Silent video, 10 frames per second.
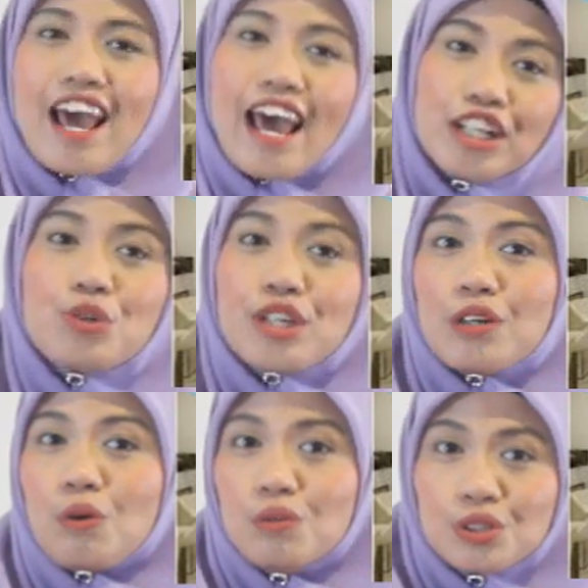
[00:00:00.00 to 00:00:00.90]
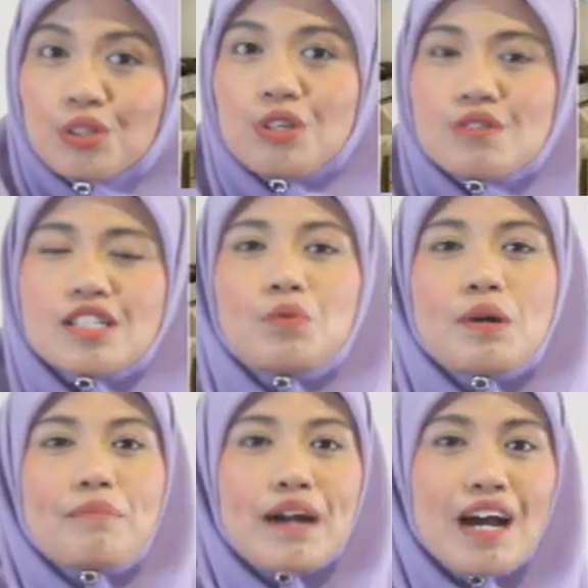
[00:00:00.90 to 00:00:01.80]
and you can also use the
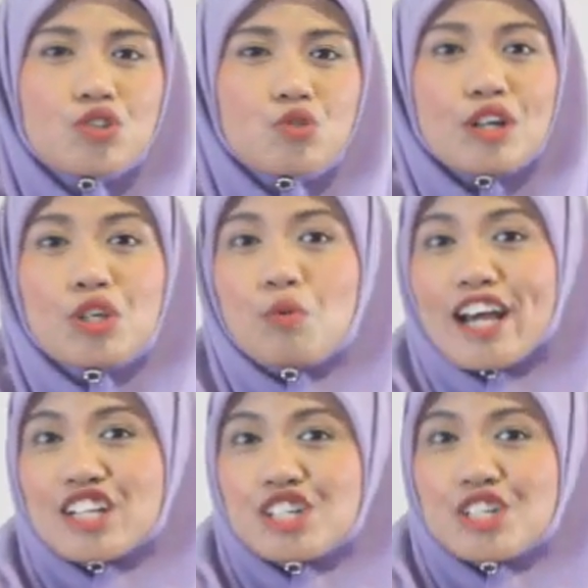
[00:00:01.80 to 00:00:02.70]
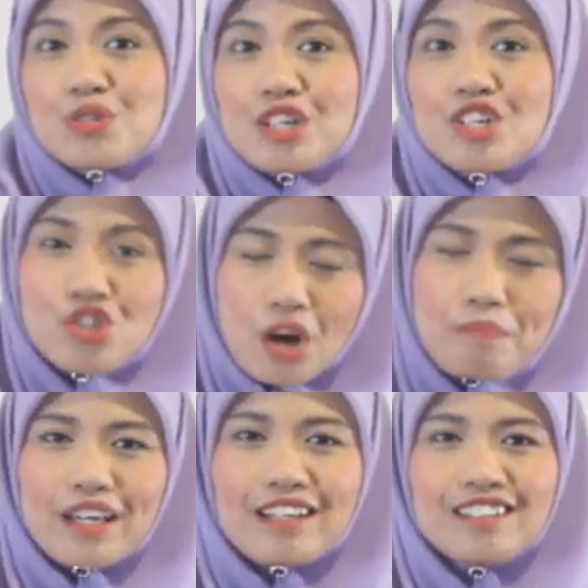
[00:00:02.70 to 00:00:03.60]
word browse when you are actually doing
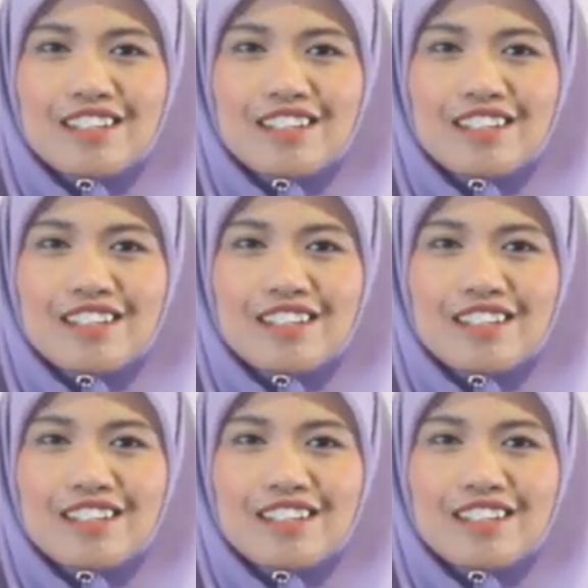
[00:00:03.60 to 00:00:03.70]
shopping.